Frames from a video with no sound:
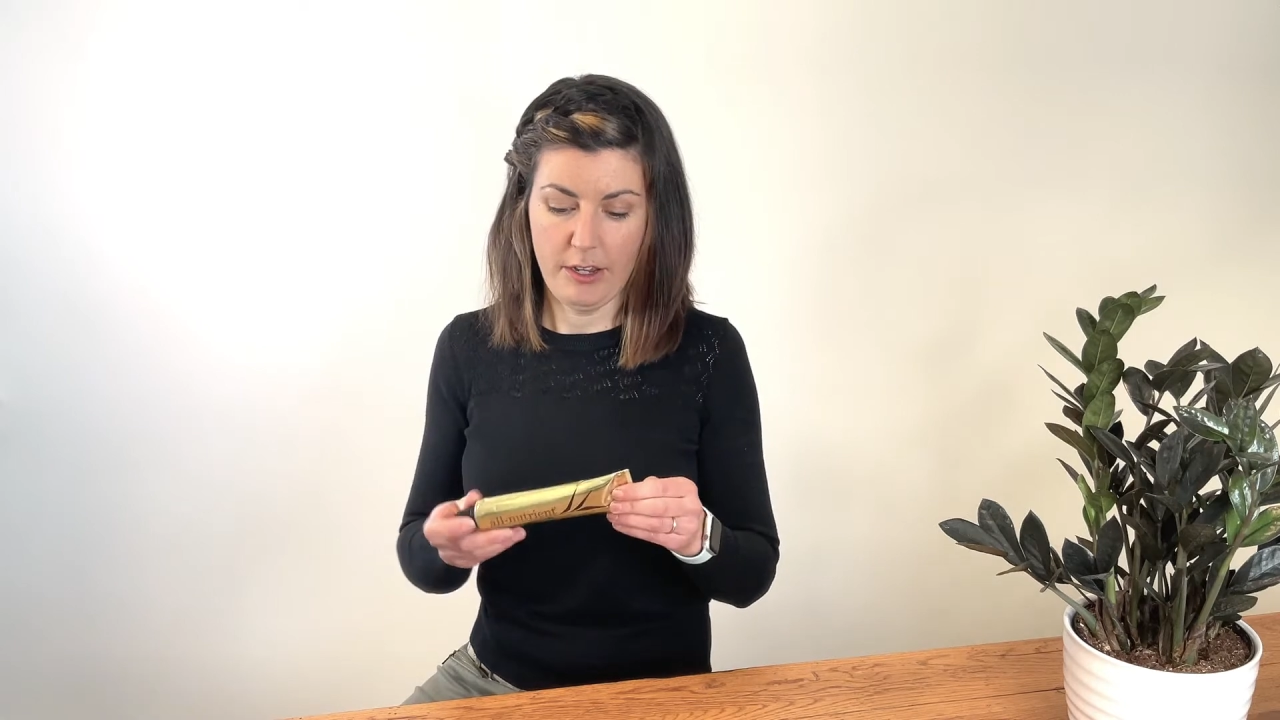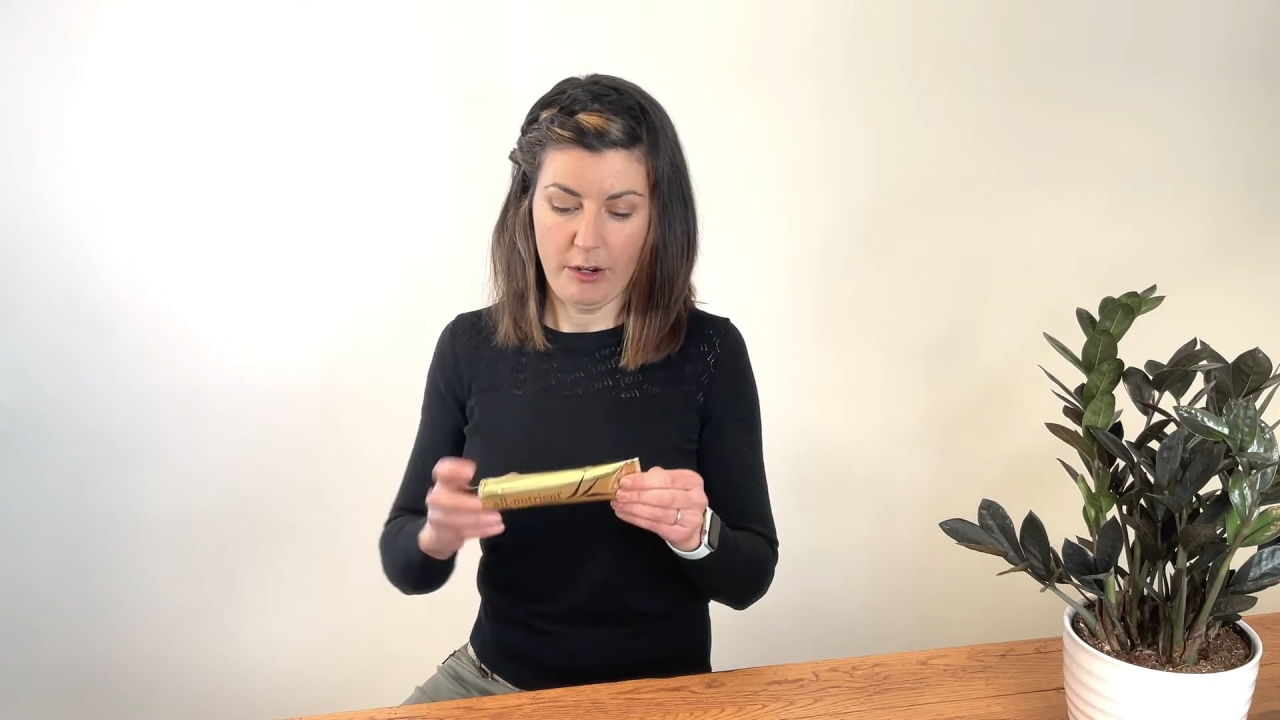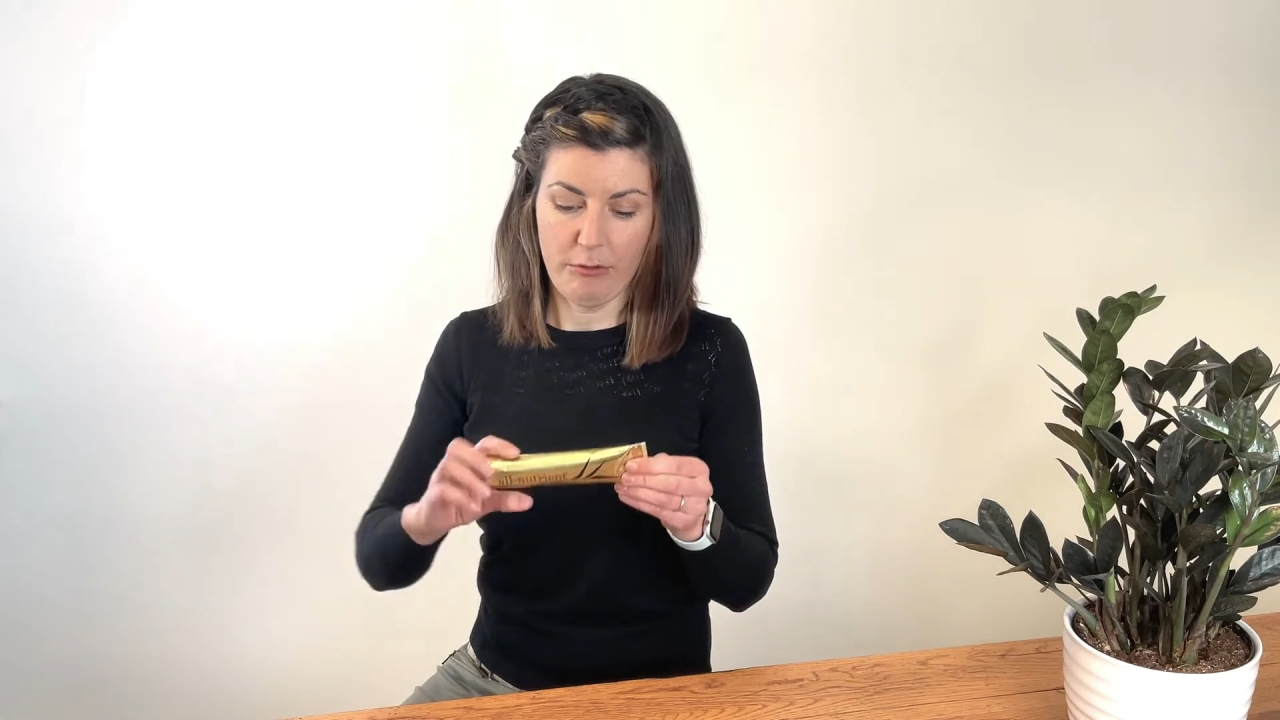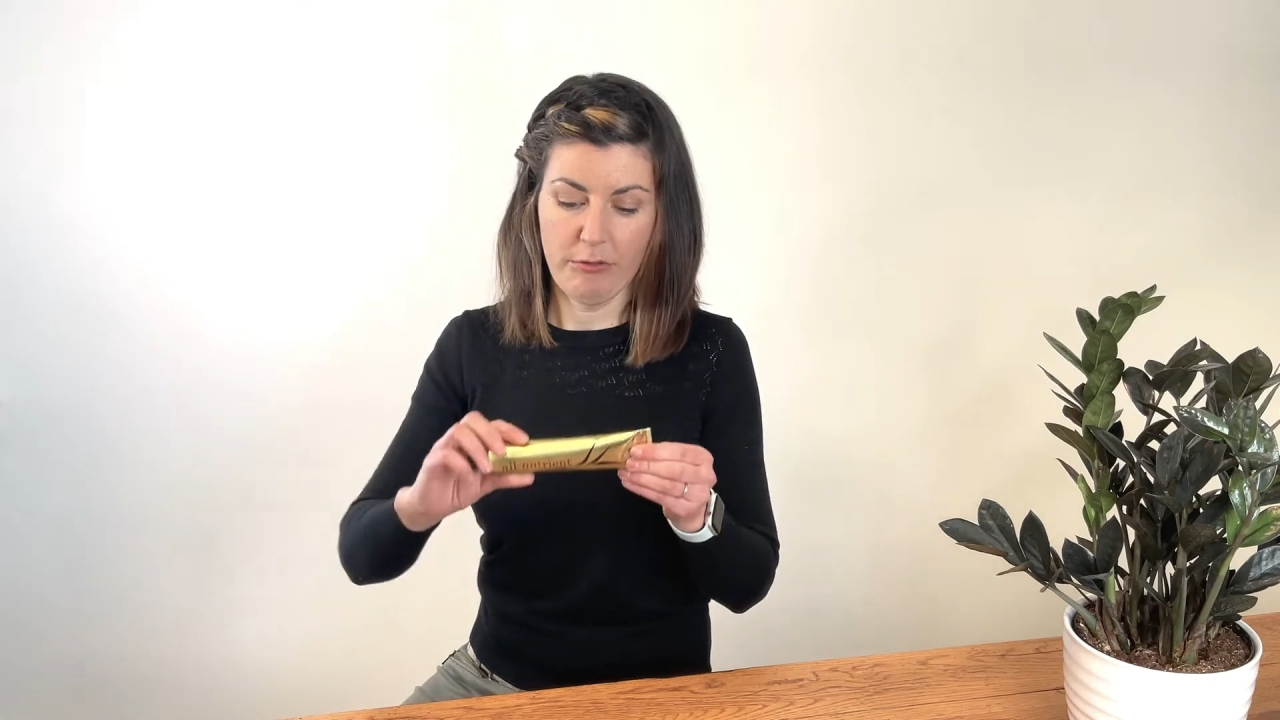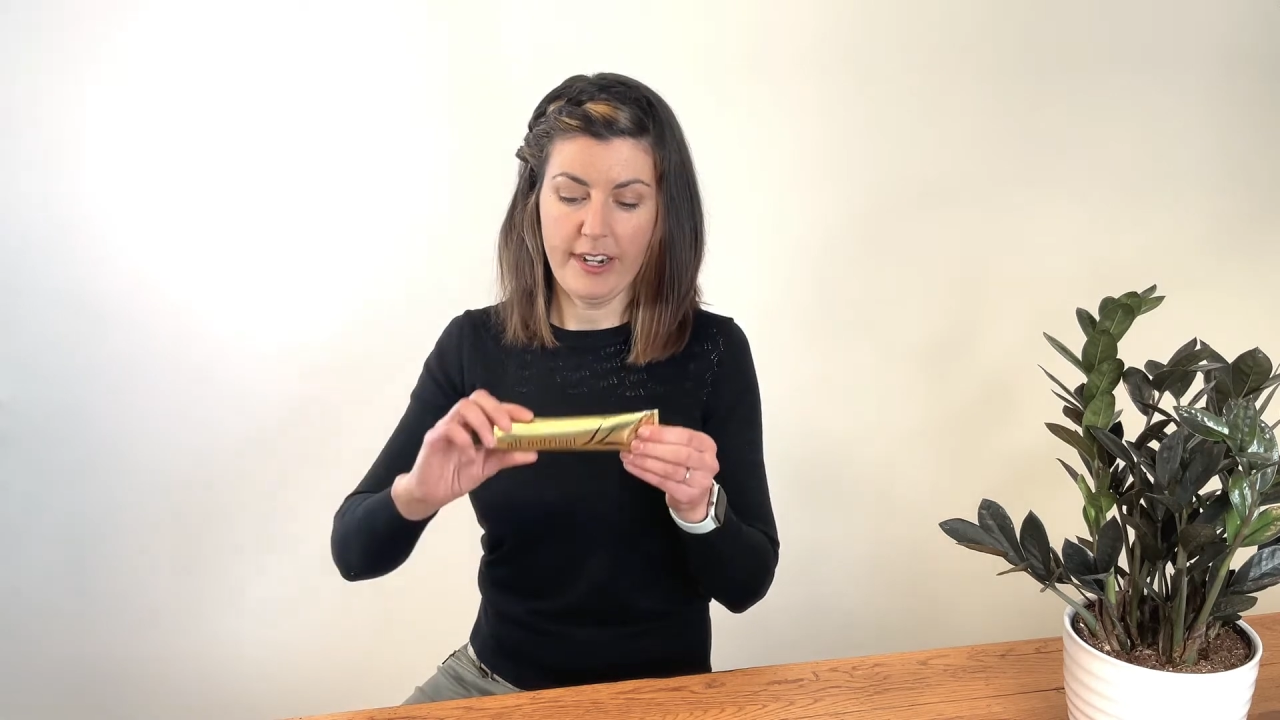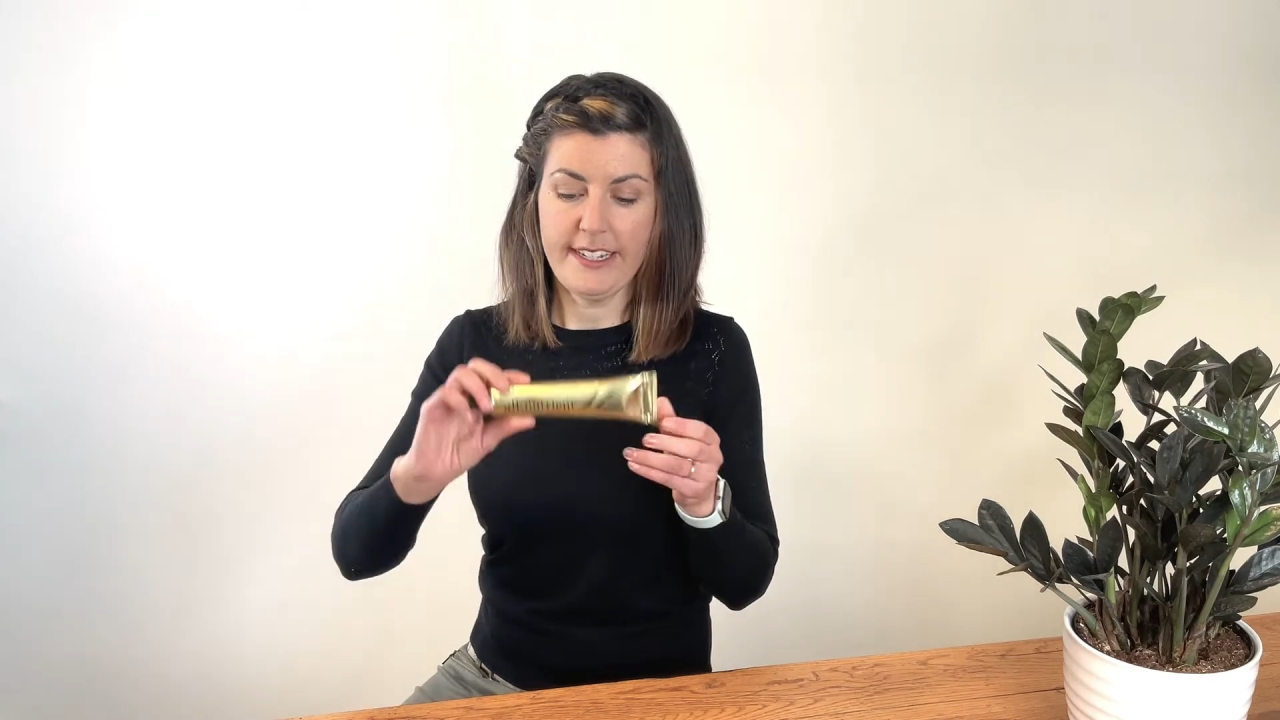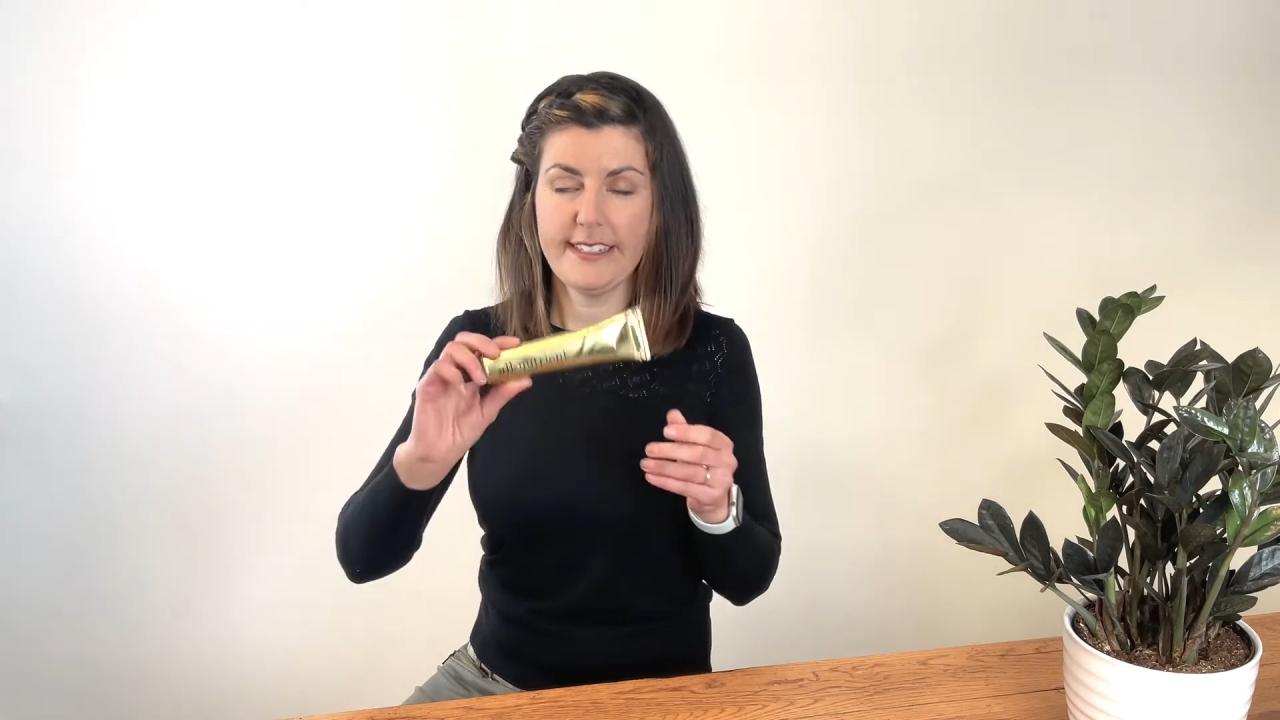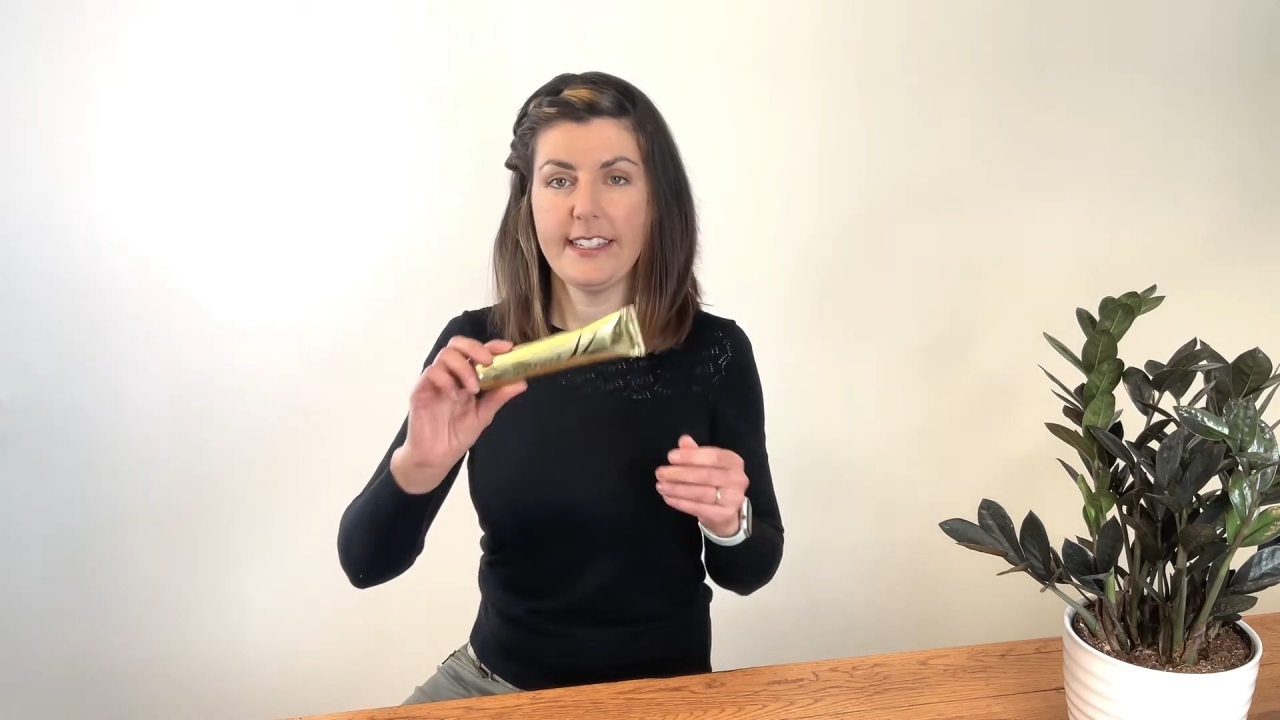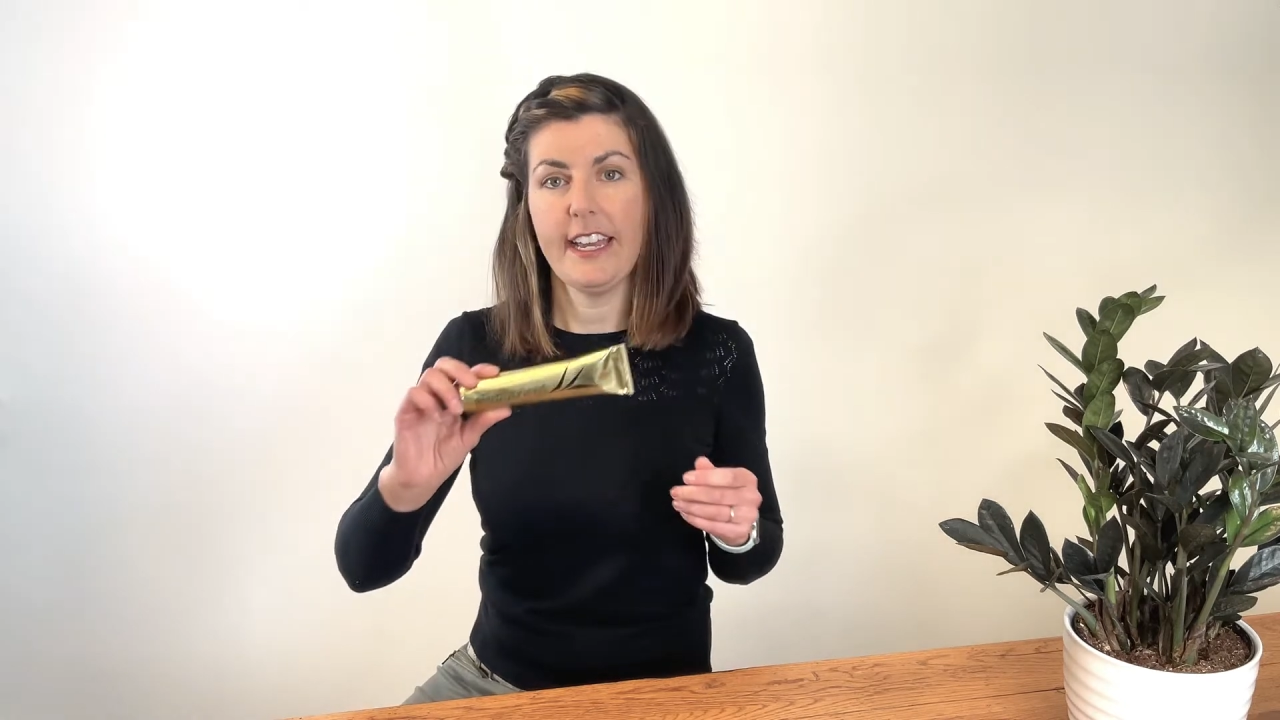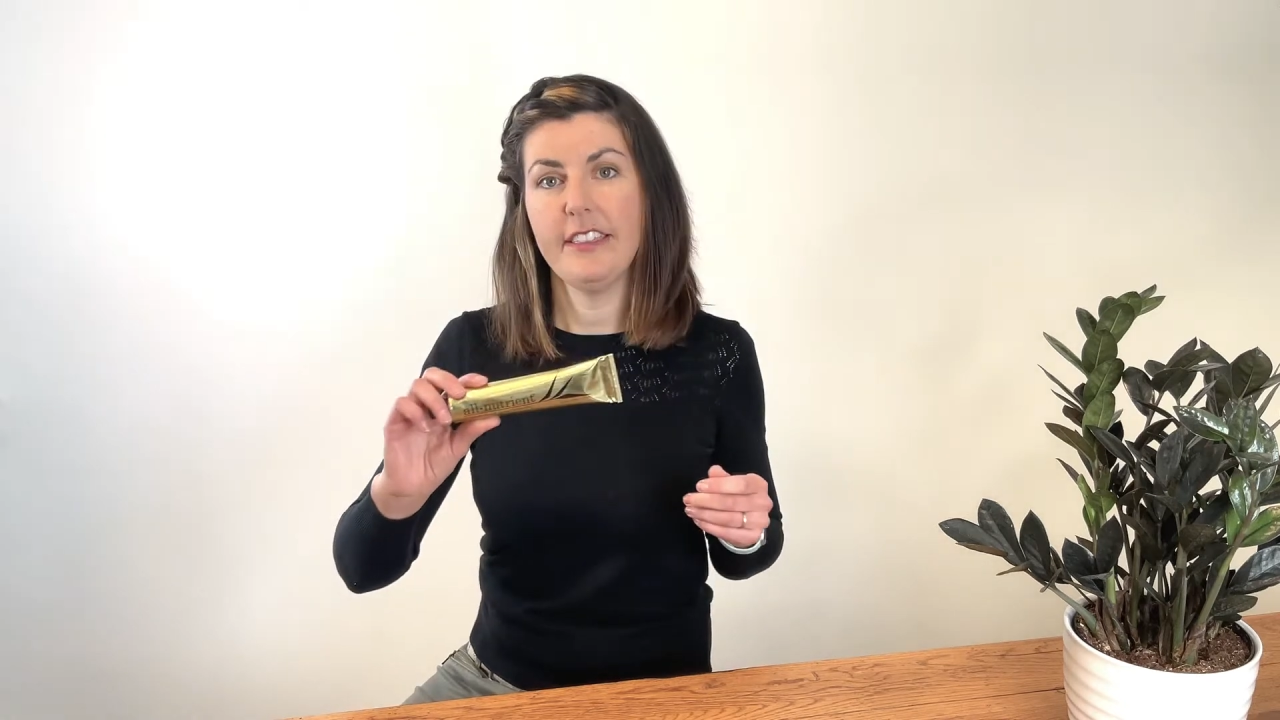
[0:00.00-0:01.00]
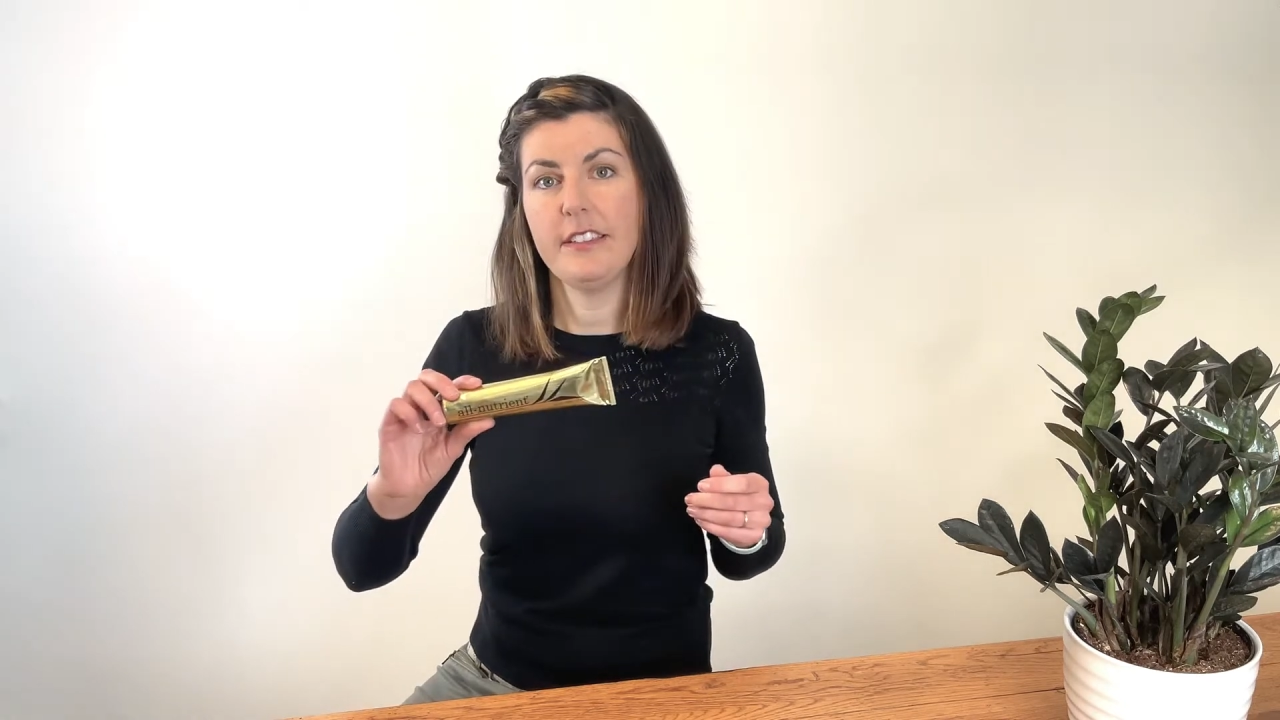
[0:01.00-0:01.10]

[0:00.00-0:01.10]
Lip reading: Right inside this